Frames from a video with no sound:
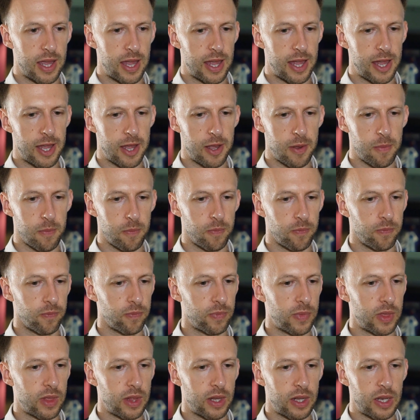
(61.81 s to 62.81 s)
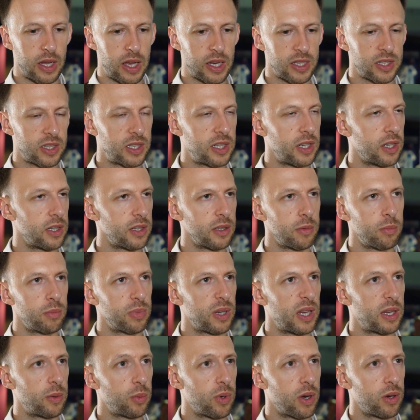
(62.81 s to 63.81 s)
And last year I didn't
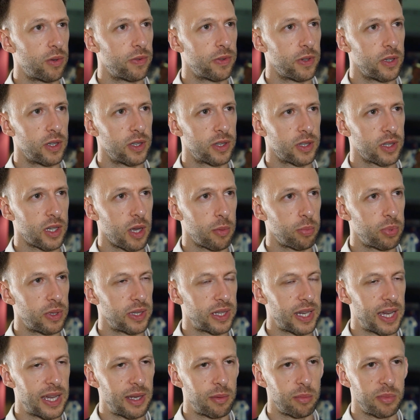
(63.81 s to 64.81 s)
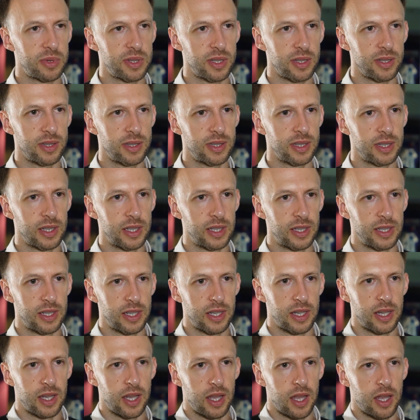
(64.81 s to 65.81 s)
play well first couple of games, and
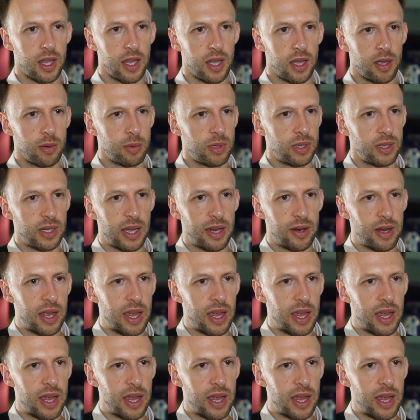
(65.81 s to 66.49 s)
I mean,